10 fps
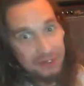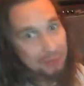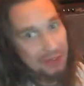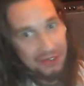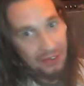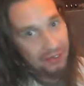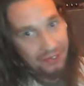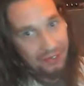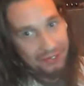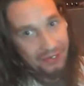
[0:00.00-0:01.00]
me done, and I
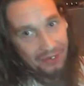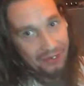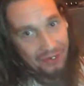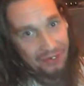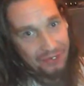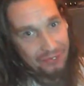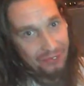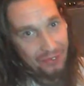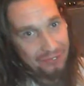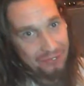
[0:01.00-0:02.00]
don't
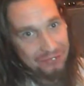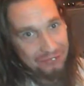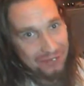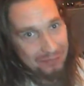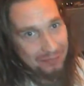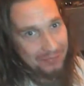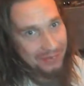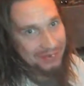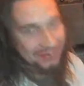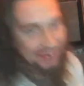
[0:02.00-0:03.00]
live stream.
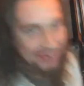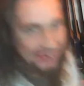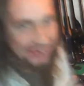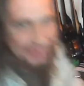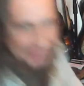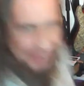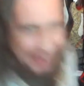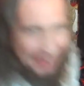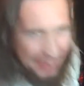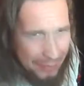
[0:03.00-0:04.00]
It's like that
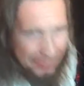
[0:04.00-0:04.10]
keeps